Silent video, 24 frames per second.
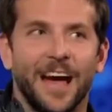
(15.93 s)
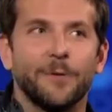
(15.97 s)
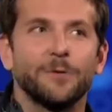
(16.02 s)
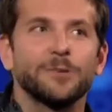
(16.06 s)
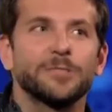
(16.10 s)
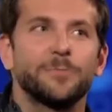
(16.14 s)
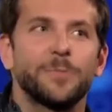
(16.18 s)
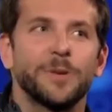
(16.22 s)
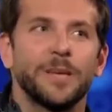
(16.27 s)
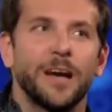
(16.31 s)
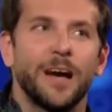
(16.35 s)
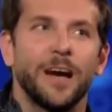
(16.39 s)
and,
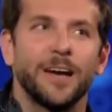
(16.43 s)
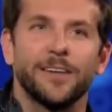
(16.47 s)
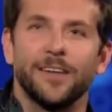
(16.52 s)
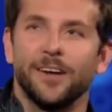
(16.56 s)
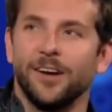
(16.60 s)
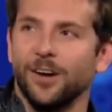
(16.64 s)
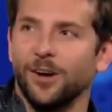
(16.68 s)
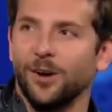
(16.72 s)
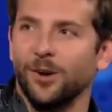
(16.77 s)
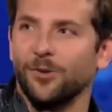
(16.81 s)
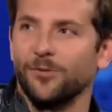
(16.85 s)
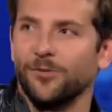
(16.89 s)
I was
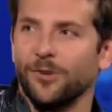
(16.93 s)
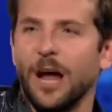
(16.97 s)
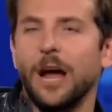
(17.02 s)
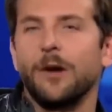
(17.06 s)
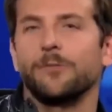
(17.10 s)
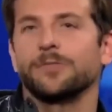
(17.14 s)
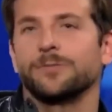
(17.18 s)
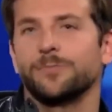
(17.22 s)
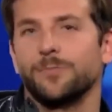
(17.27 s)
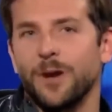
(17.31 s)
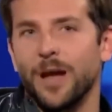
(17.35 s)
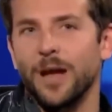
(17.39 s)
beyond
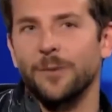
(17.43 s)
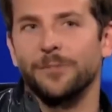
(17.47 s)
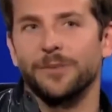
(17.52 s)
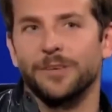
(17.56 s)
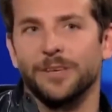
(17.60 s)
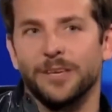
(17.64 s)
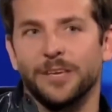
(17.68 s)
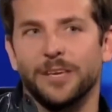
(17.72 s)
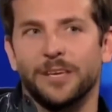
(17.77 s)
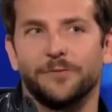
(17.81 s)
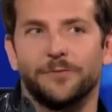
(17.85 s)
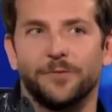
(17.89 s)
hungover. I was
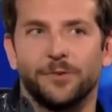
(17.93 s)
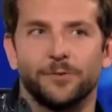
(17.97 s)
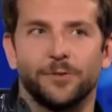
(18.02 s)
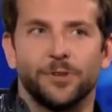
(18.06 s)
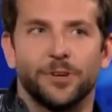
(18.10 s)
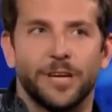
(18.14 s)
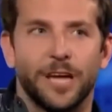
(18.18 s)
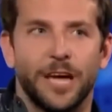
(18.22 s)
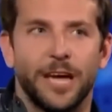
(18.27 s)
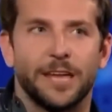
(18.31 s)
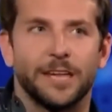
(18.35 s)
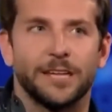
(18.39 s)
probably, if
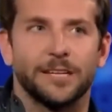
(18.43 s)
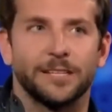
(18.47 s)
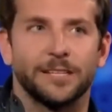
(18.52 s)
you look